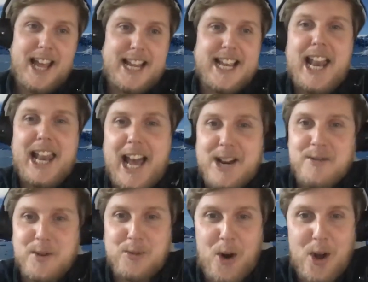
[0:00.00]
align
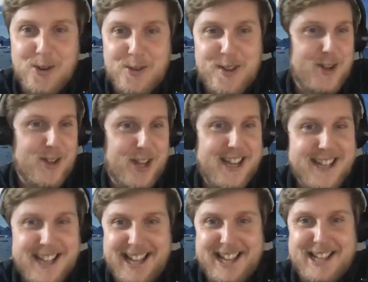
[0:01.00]
with one over the other.
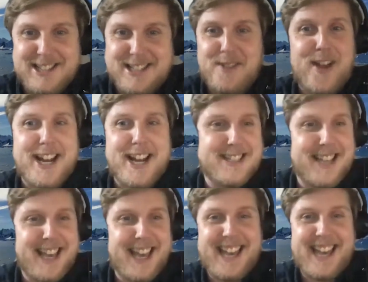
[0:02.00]
Is that fair to say?